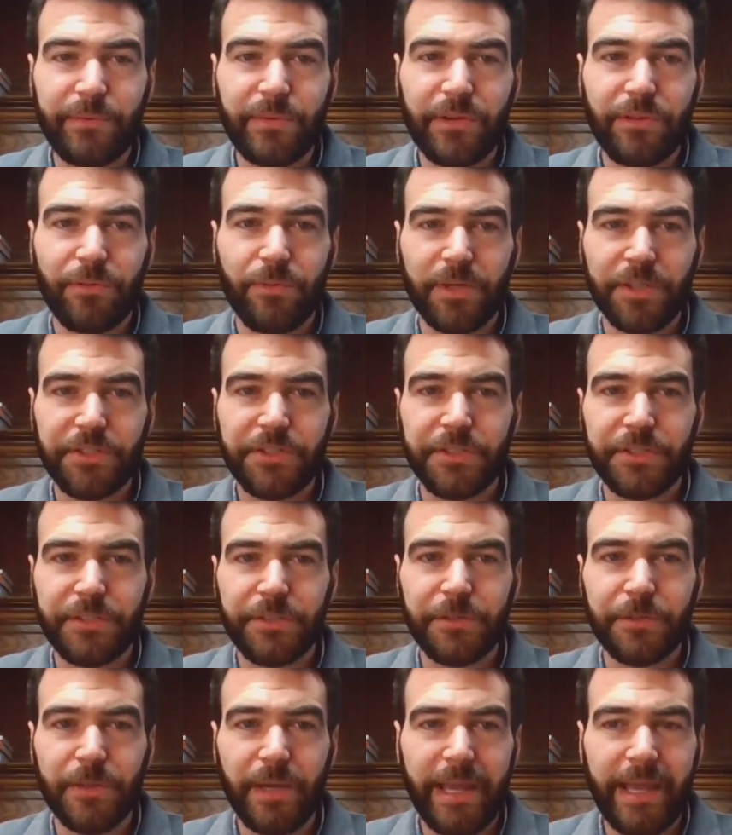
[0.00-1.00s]
with what you
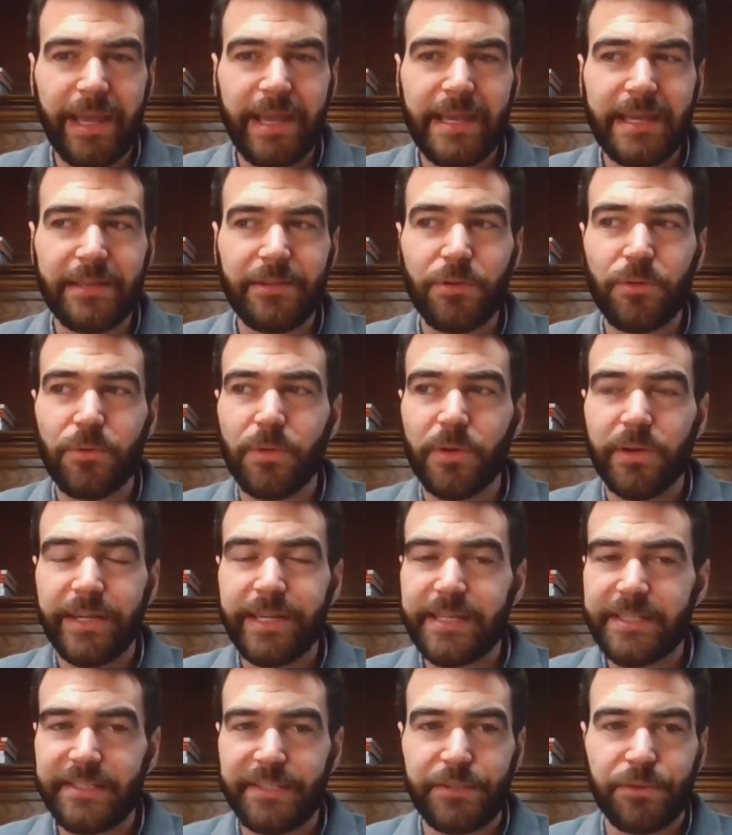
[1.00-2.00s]
do and who are
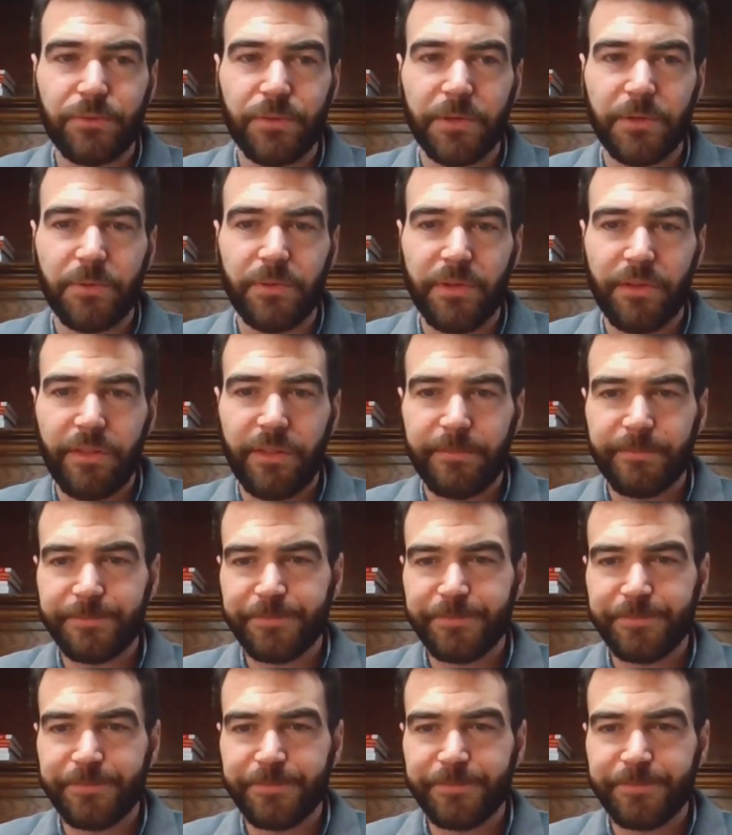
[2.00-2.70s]
easy to work with.